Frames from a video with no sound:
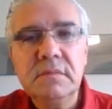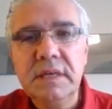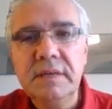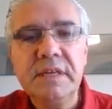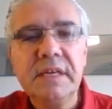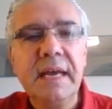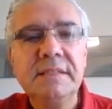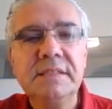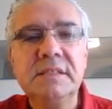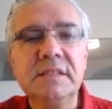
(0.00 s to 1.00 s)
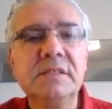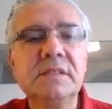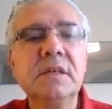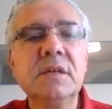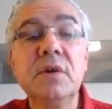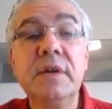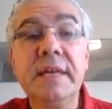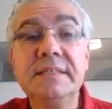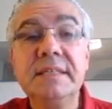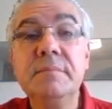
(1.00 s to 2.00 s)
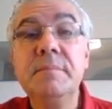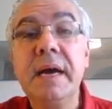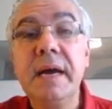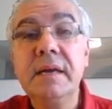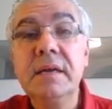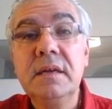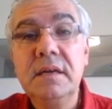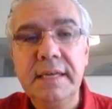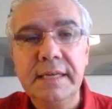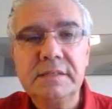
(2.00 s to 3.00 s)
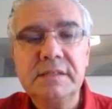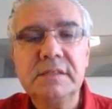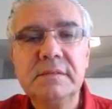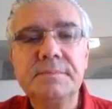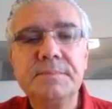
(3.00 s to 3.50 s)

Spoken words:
living entities connected by links.